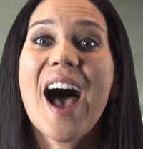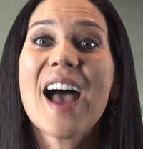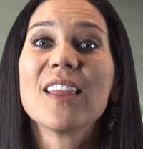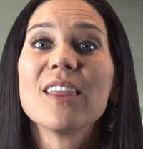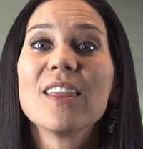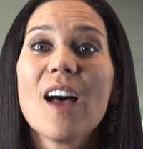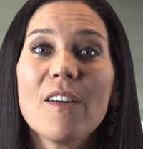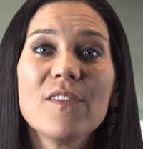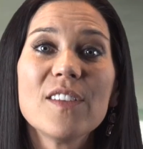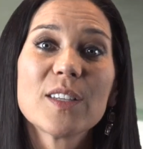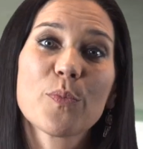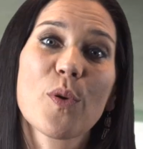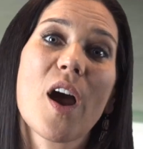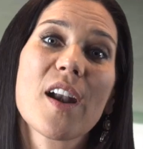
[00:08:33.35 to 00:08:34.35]
I love
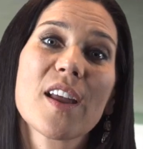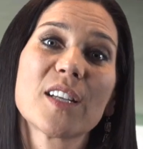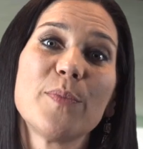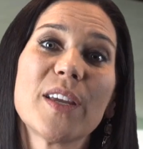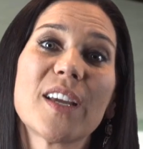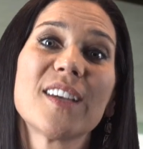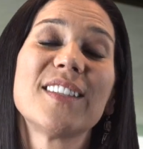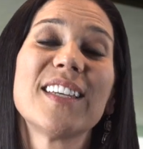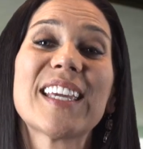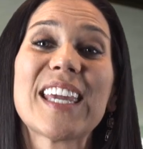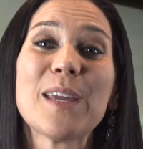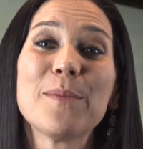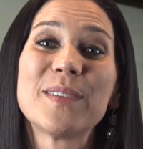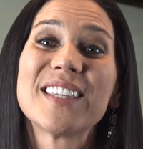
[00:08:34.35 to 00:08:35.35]
this product because it
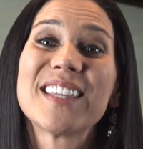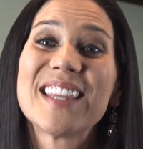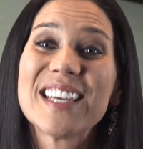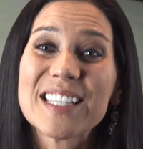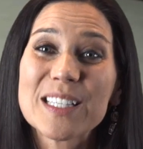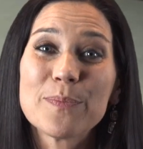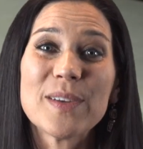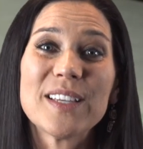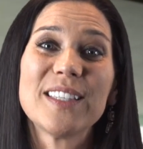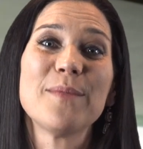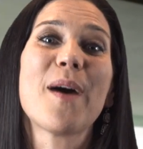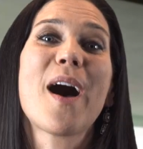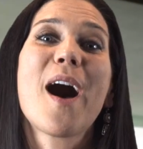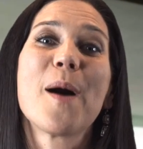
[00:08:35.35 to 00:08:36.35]
keeps this
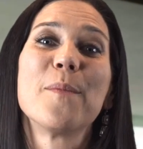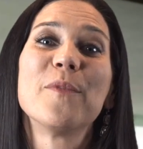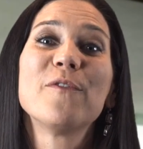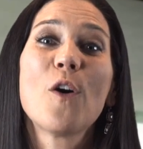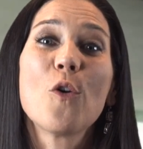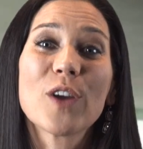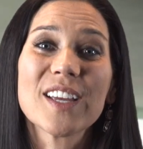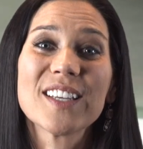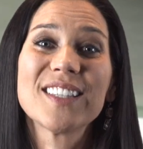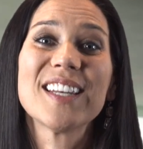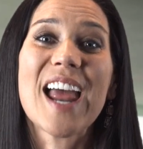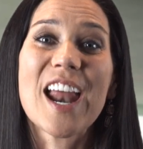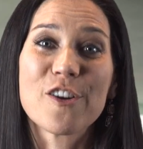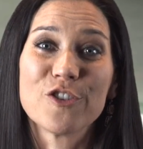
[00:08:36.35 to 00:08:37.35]
busy mom focused
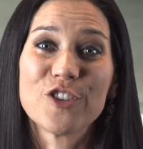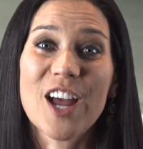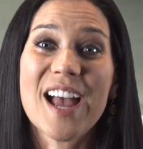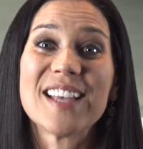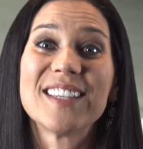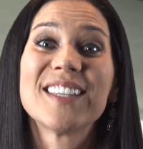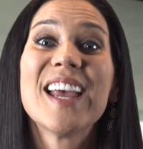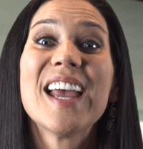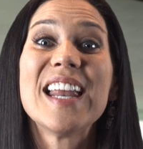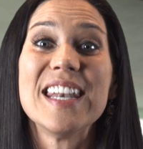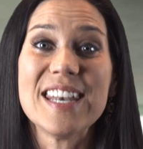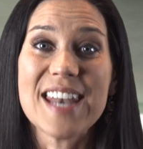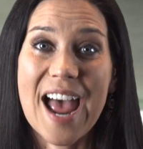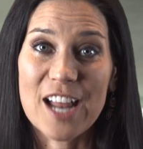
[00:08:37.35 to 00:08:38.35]
and energized
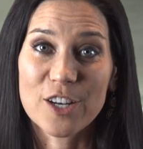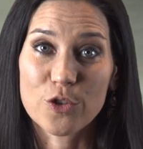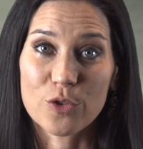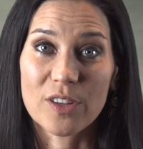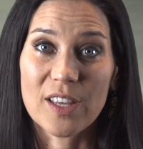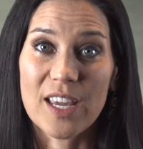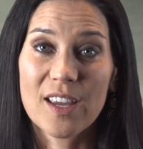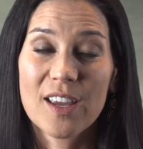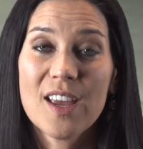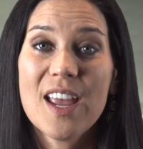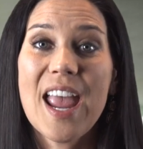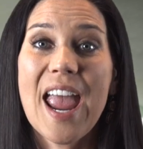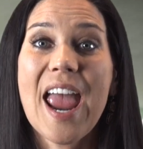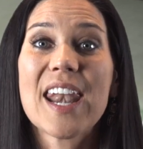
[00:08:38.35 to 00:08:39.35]
naturally.
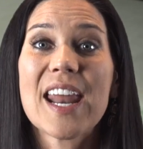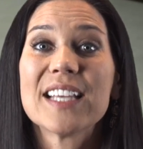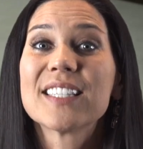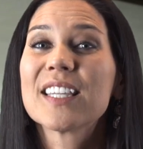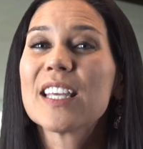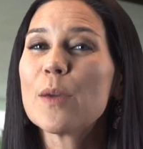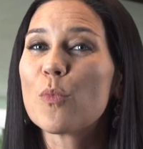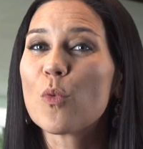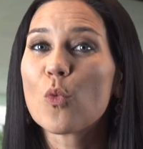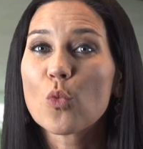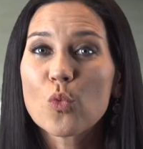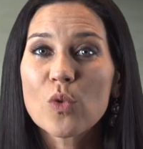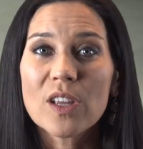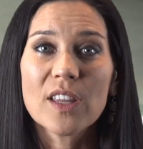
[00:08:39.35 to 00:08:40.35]
And I sleep
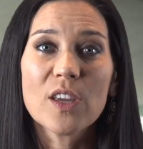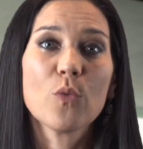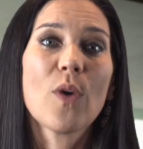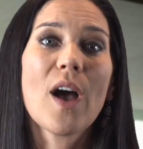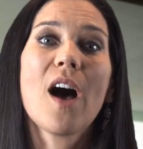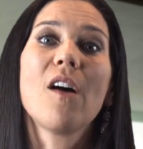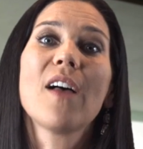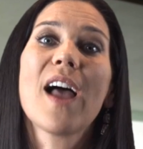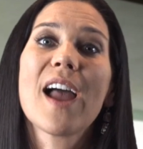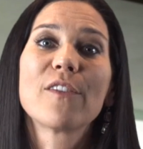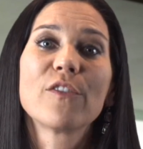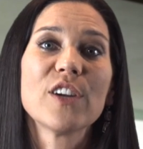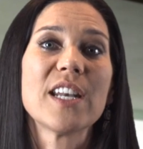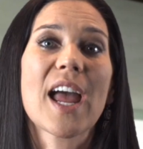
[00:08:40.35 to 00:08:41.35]
really well
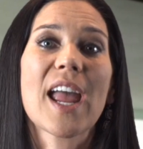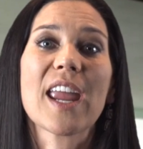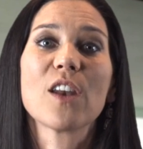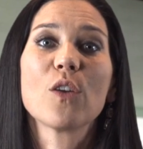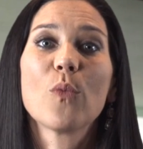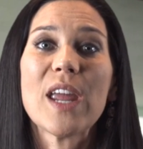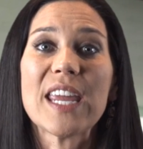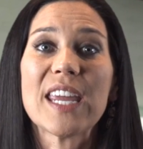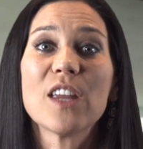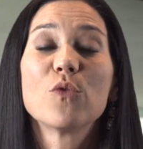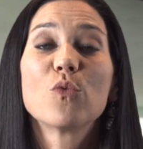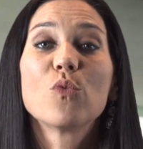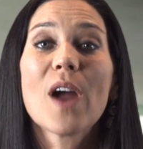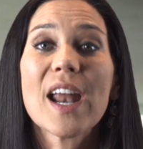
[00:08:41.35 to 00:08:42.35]
every night,
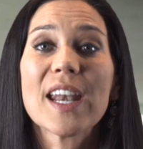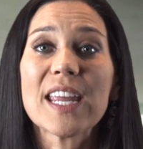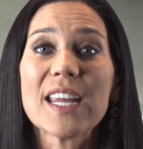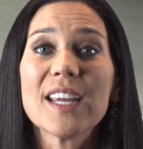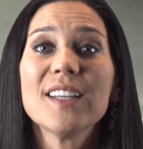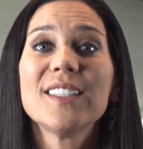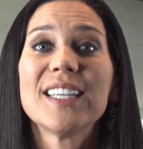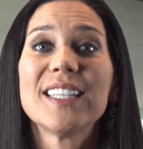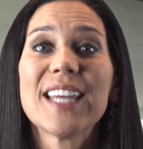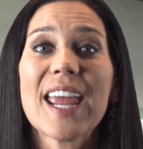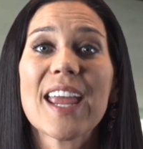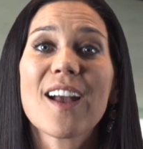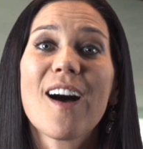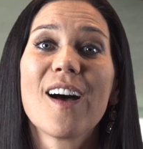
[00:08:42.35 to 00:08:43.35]
waking ready to
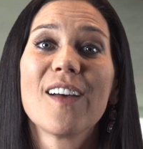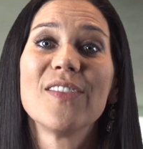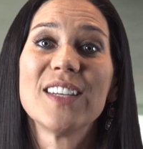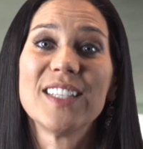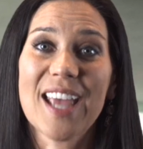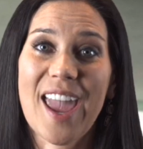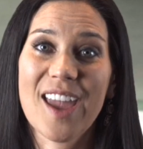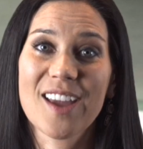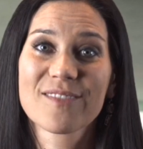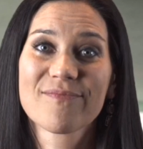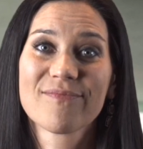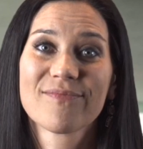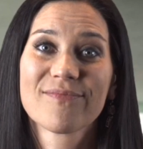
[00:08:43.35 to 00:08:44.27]
take on the day.